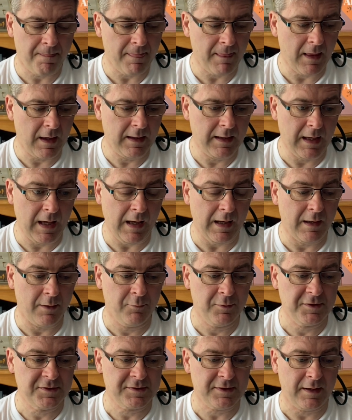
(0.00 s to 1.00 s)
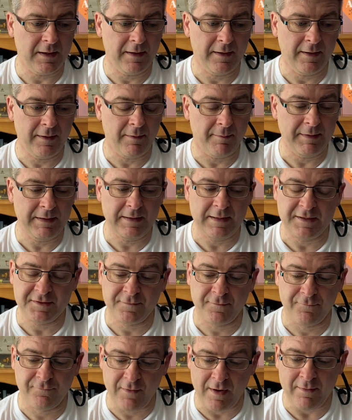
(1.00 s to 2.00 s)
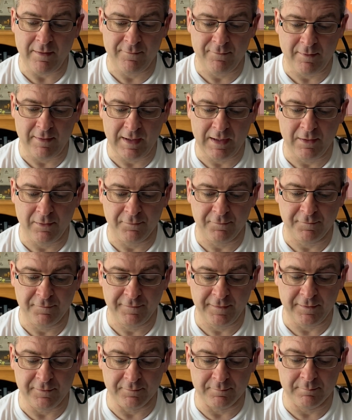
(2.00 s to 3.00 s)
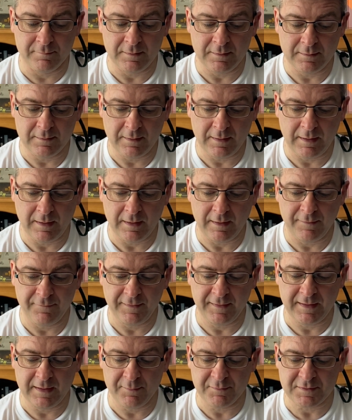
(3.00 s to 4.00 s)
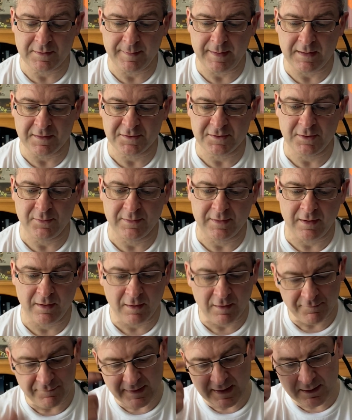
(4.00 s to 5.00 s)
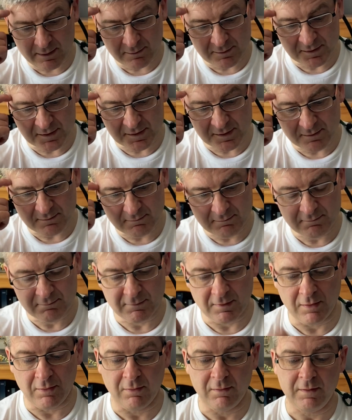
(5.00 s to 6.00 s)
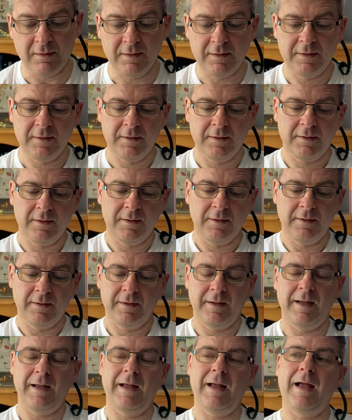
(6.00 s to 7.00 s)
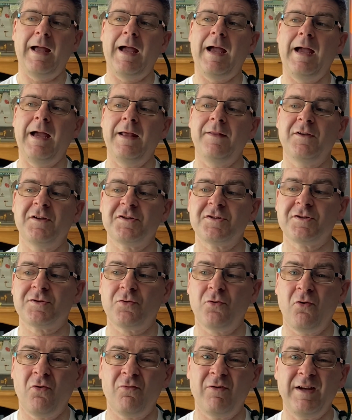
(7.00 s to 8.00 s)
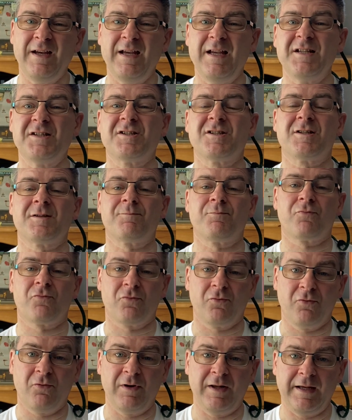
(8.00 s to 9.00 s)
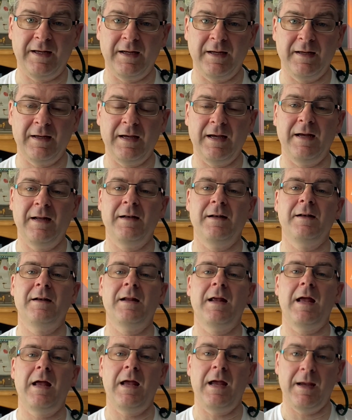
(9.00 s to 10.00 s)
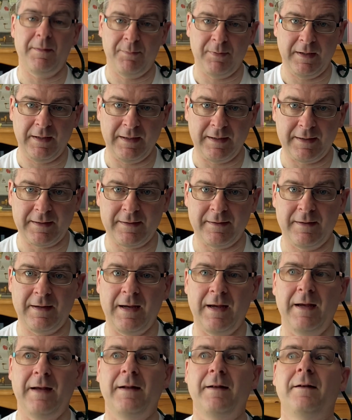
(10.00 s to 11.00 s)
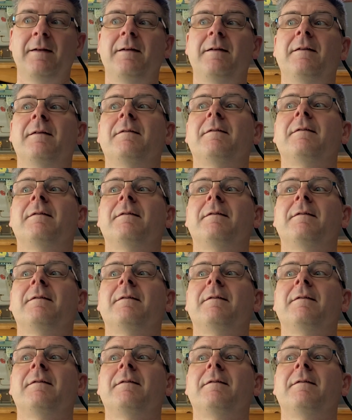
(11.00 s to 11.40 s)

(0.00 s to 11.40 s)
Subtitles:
yeah, it was, I mean, it's a very, very long film. I think it was about 2.5 hours long. And the story is sprawling and epic, and